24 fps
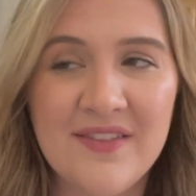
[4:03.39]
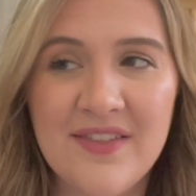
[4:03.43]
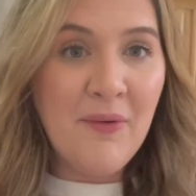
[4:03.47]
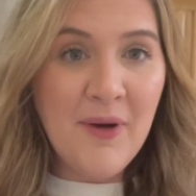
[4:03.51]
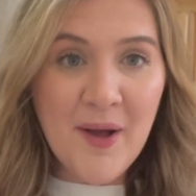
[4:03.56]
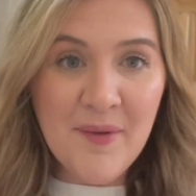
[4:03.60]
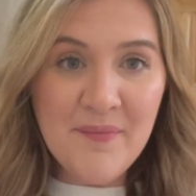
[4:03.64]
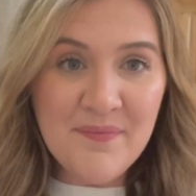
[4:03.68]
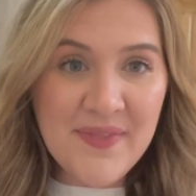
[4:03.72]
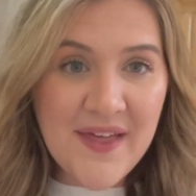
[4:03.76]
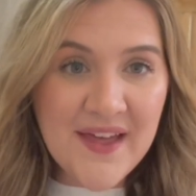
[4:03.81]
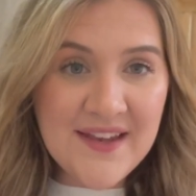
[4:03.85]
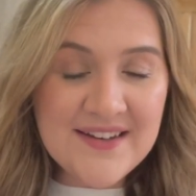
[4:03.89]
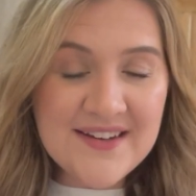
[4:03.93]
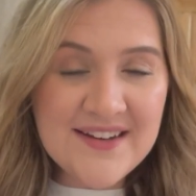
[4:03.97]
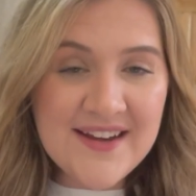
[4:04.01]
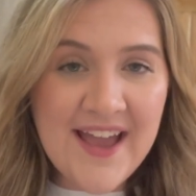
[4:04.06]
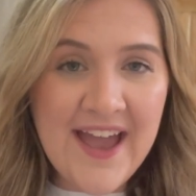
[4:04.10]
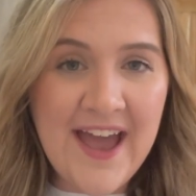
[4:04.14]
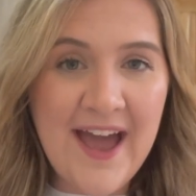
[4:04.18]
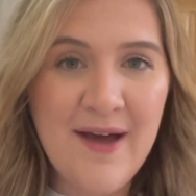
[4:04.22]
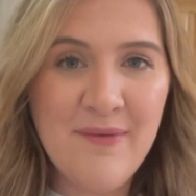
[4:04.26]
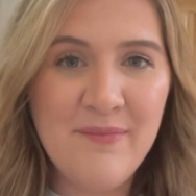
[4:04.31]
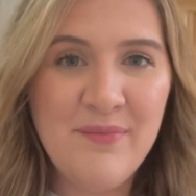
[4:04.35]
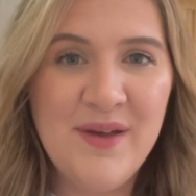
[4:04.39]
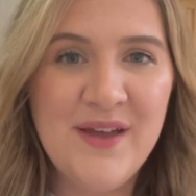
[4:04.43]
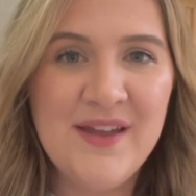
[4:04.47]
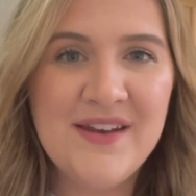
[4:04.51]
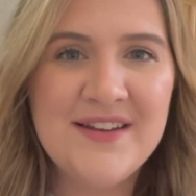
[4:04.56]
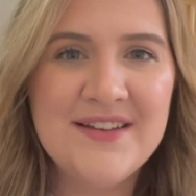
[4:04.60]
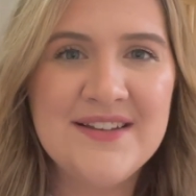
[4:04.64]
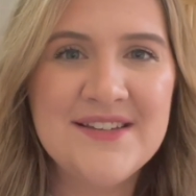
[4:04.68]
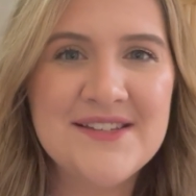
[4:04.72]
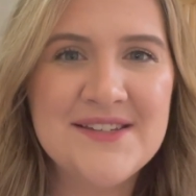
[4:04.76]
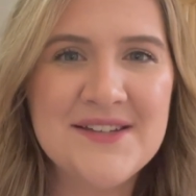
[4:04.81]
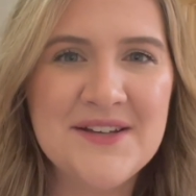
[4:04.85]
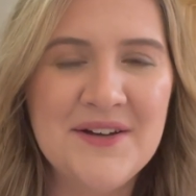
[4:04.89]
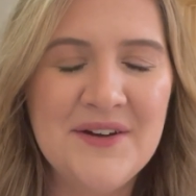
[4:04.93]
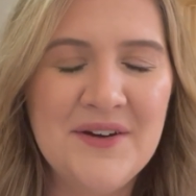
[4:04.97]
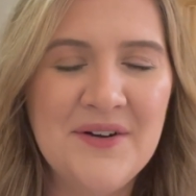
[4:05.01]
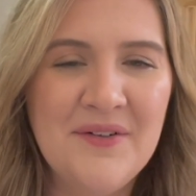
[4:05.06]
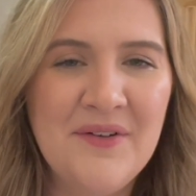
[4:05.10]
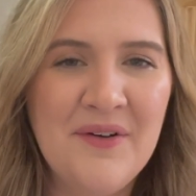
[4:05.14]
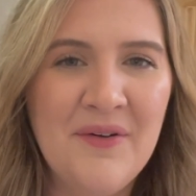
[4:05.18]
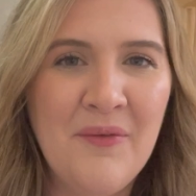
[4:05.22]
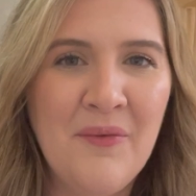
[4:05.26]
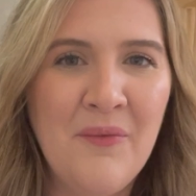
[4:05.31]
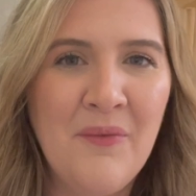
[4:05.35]
Well, that didn't happen, and
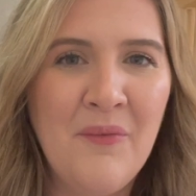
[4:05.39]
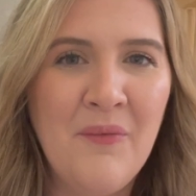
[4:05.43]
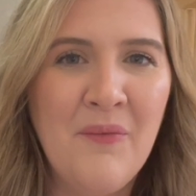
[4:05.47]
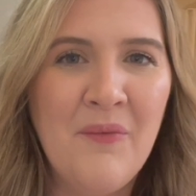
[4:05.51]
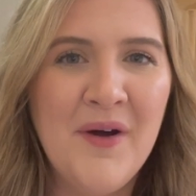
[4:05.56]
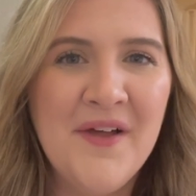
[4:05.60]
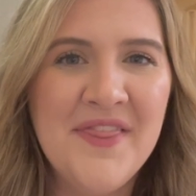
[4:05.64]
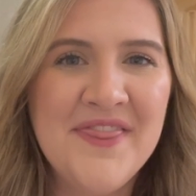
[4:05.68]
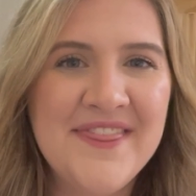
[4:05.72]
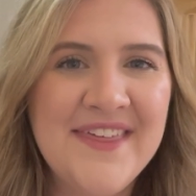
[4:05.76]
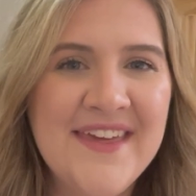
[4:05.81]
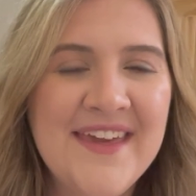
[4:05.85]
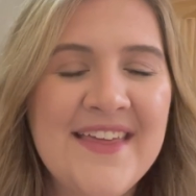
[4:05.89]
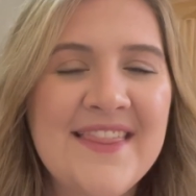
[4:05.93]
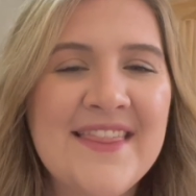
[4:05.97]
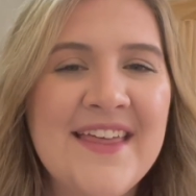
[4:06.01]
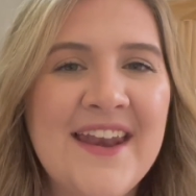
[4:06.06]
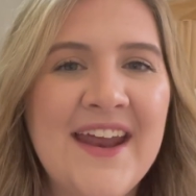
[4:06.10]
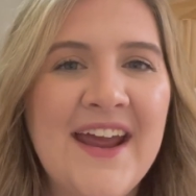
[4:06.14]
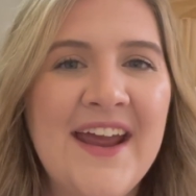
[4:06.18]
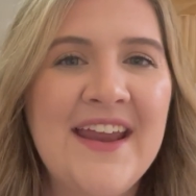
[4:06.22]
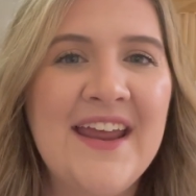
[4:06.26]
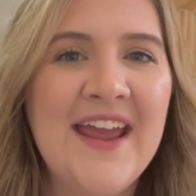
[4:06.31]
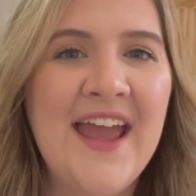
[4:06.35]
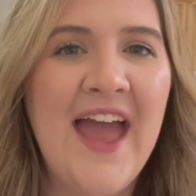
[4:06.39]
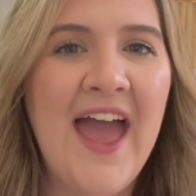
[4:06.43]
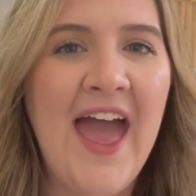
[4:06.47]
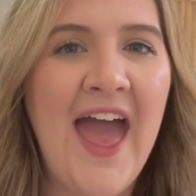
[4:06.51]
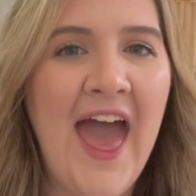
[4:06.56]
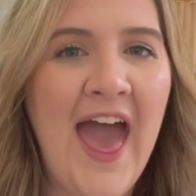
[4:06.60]
so one thing that I